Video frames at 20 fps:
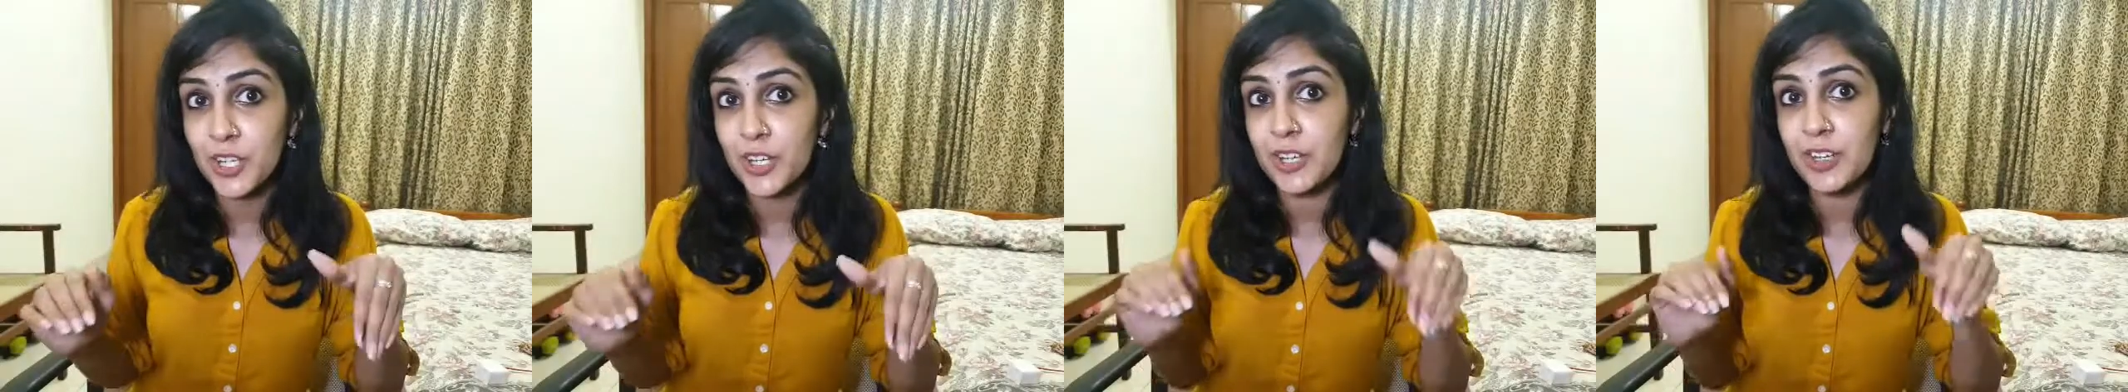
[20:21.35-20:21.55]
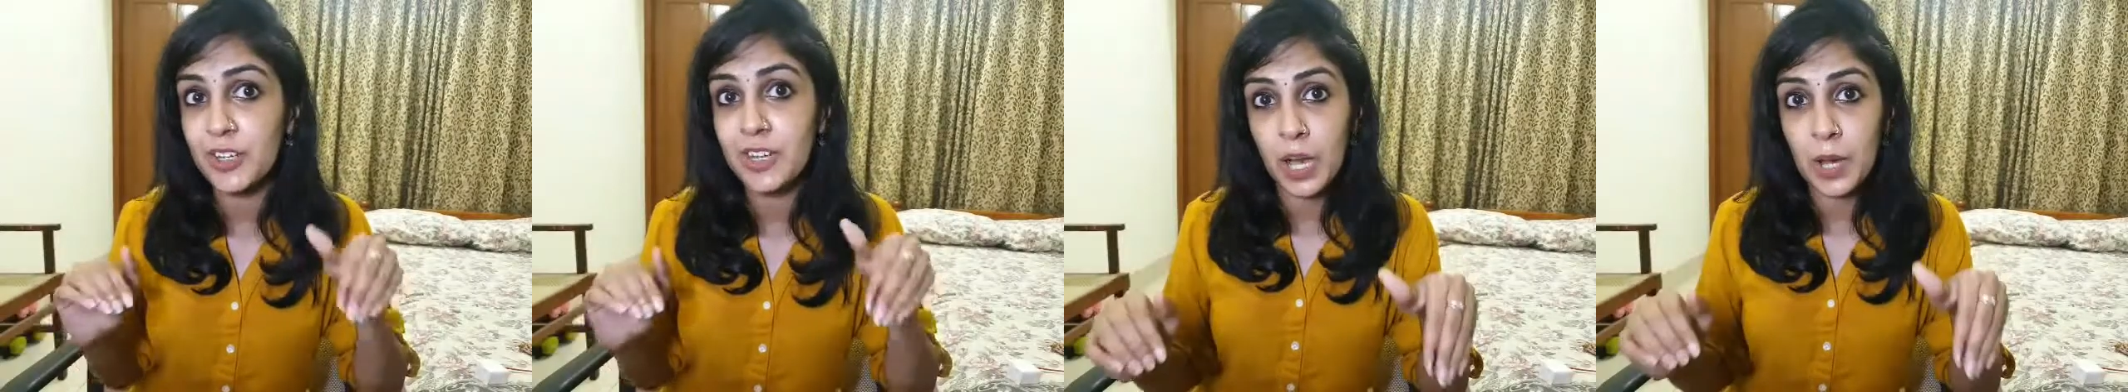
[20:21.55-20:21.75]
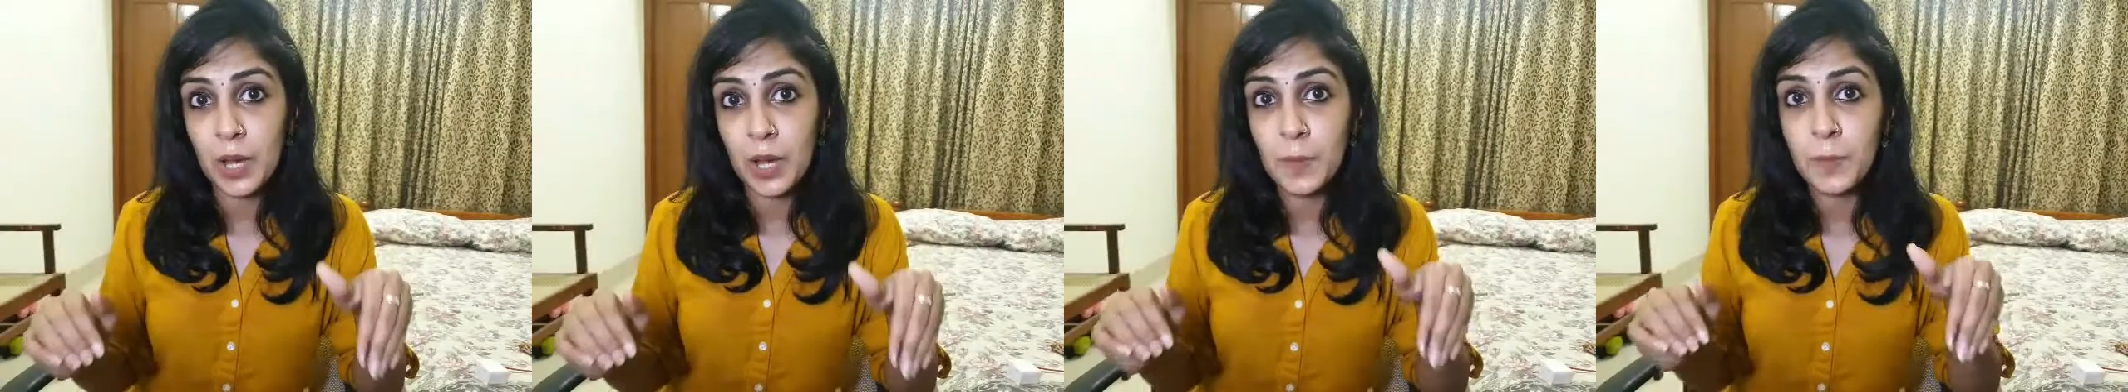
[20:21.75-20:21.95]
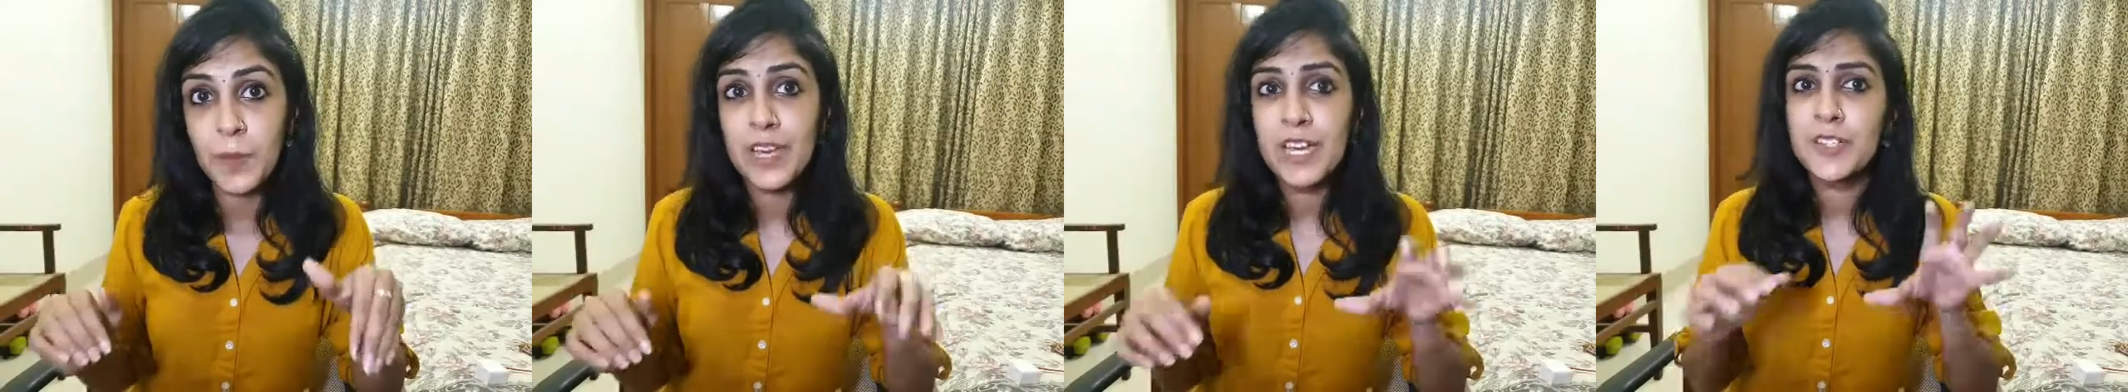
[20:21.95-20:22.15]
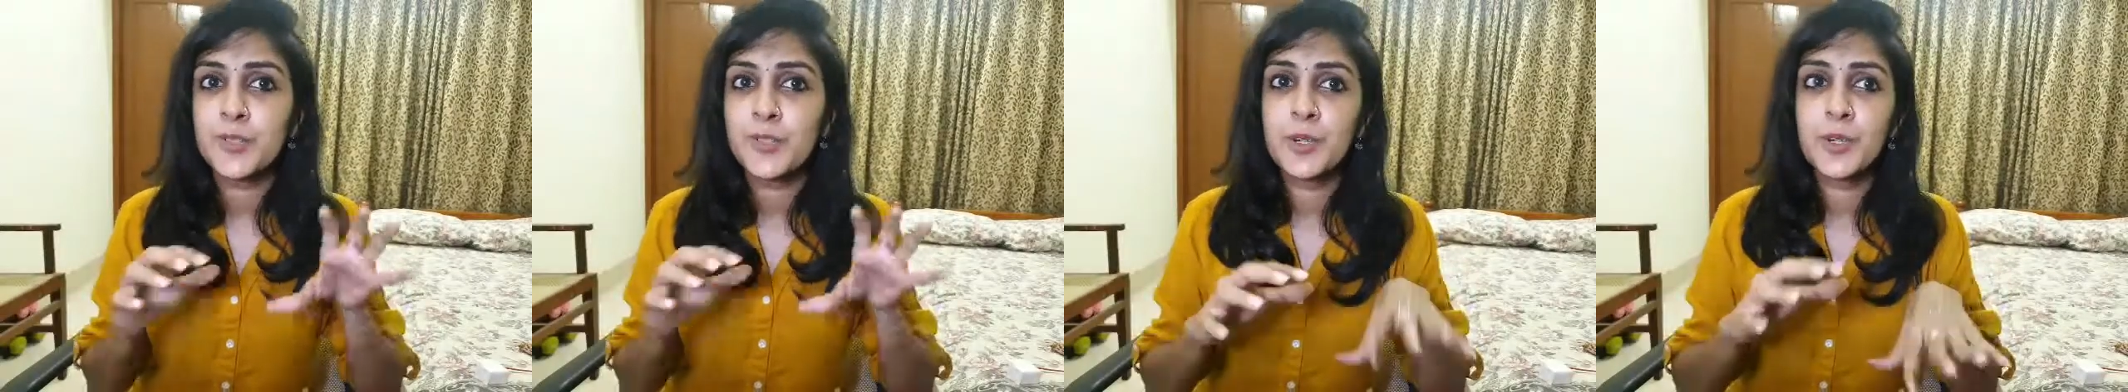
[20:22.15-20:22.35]
your
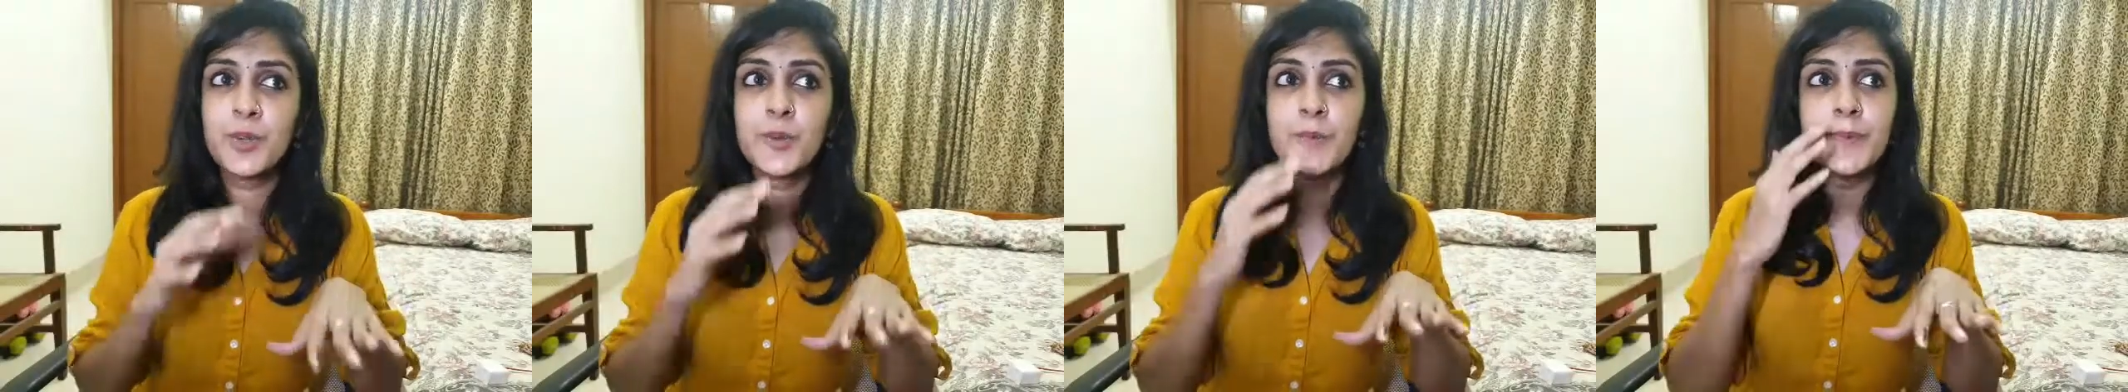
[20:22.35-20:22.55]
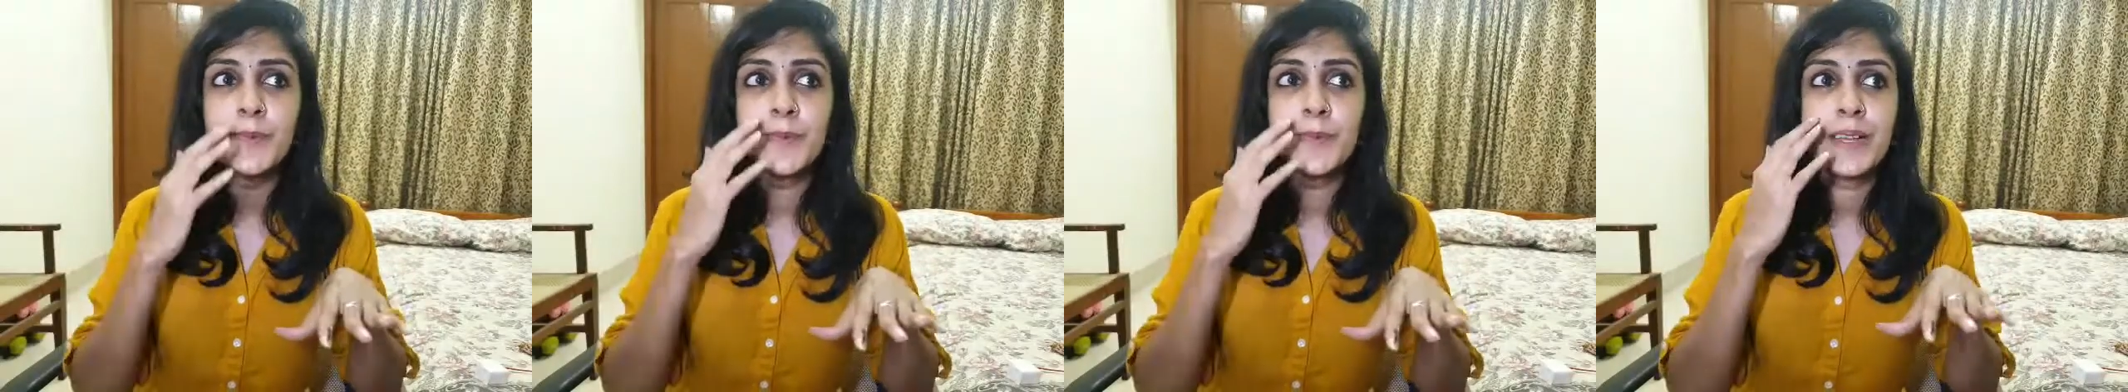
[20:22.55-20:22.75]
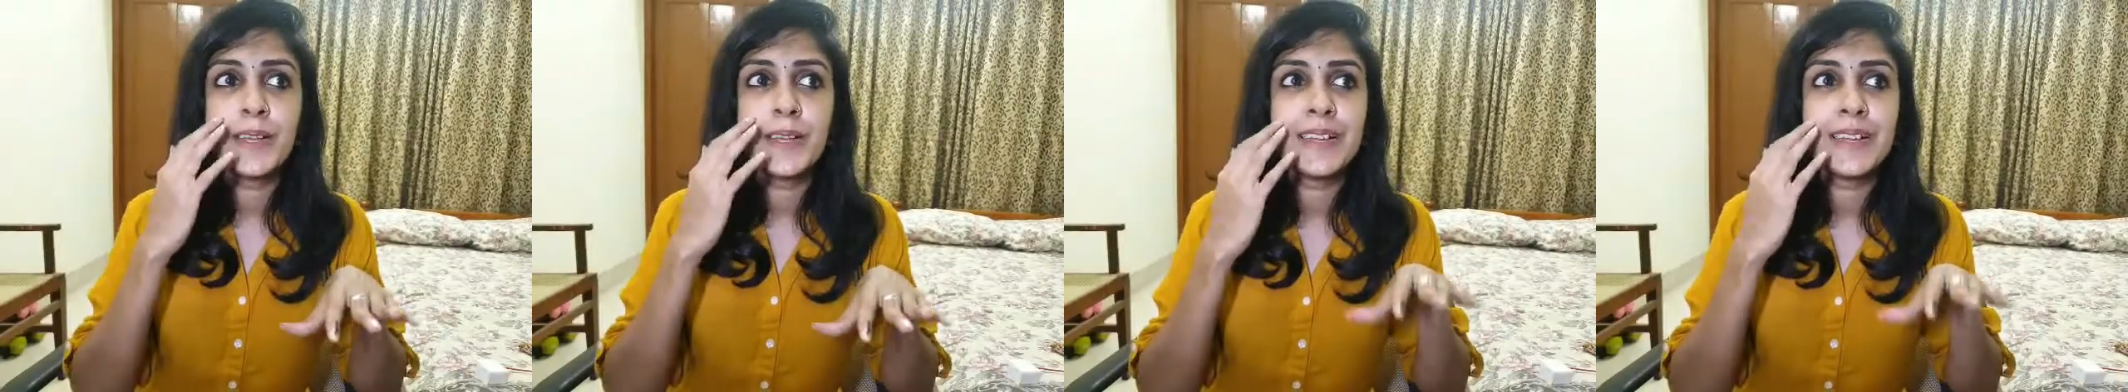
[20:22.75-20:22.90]
cup. So